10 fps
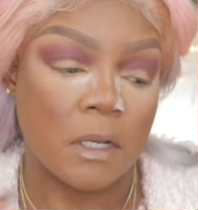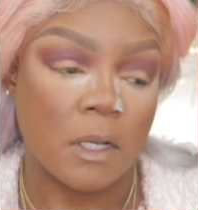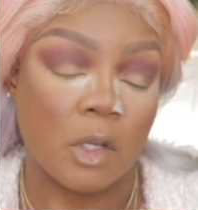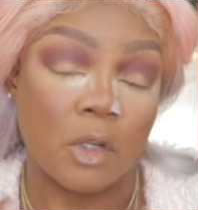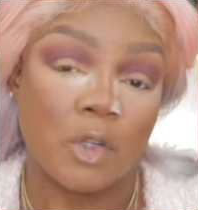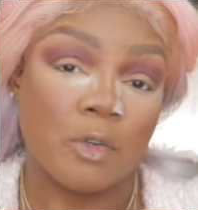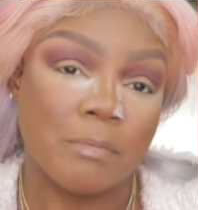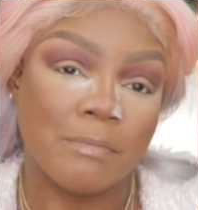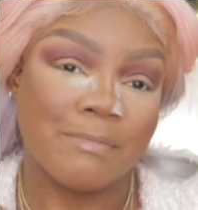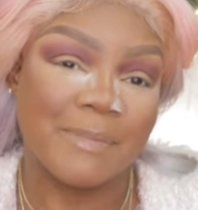YouTube
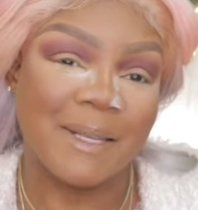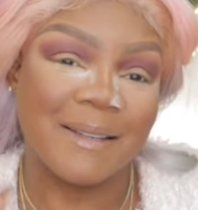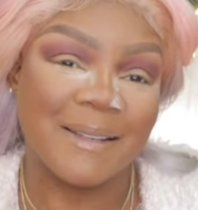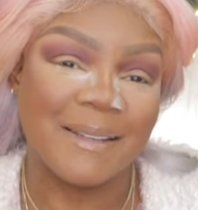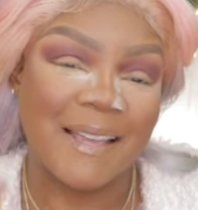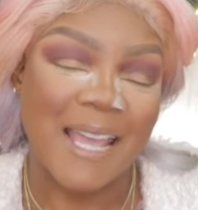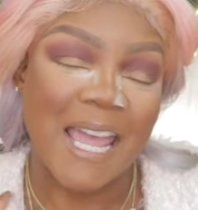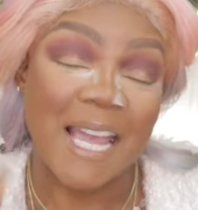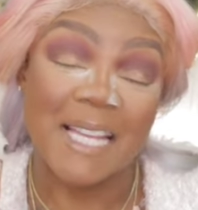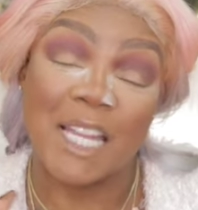
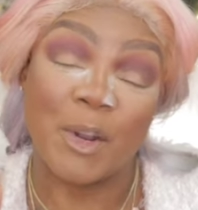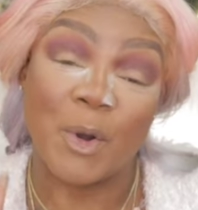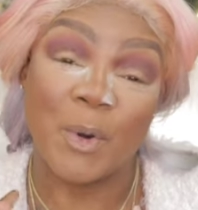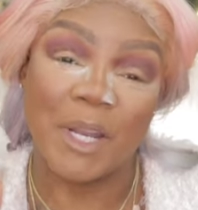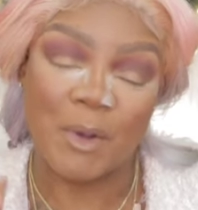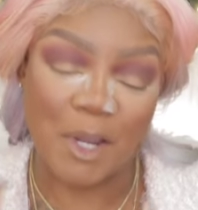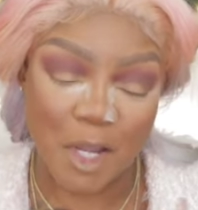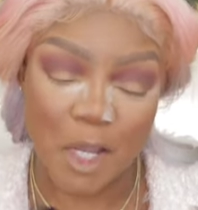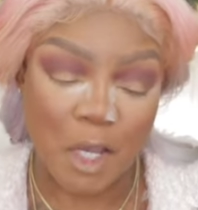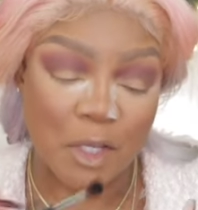because I don't go anywhere.
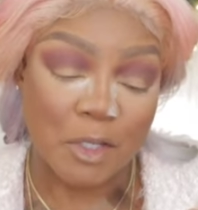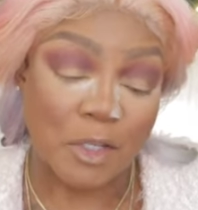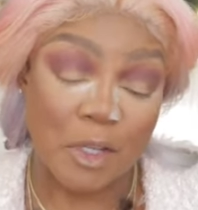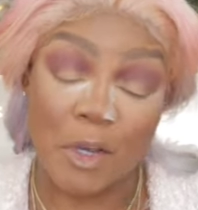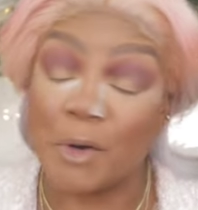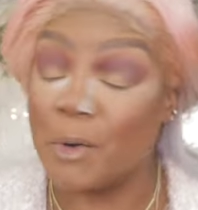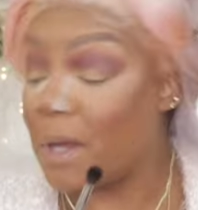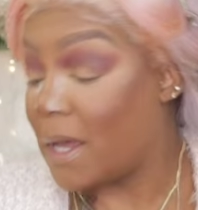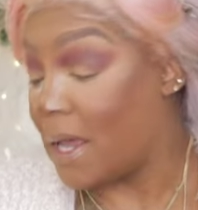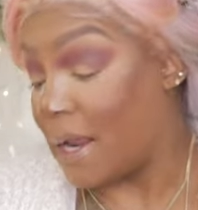So
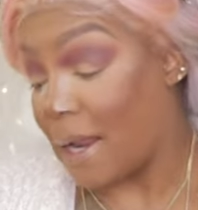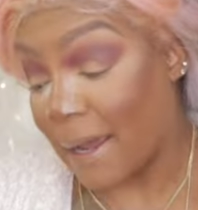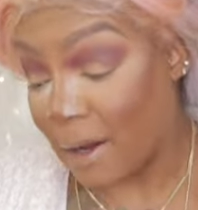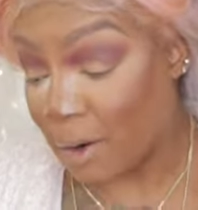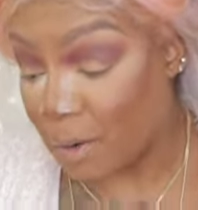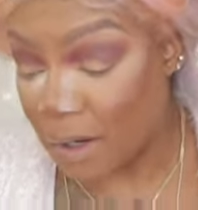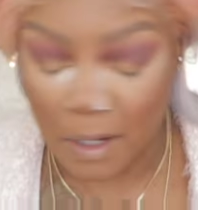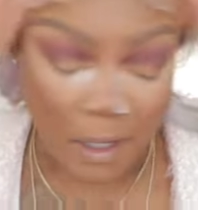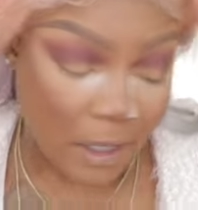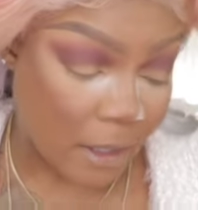now
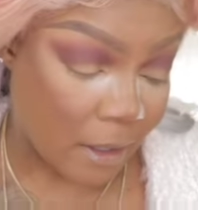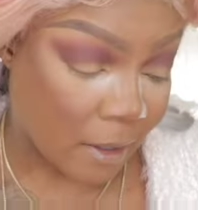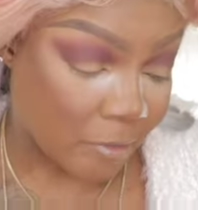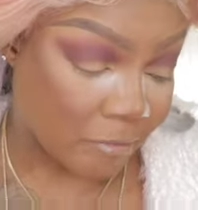I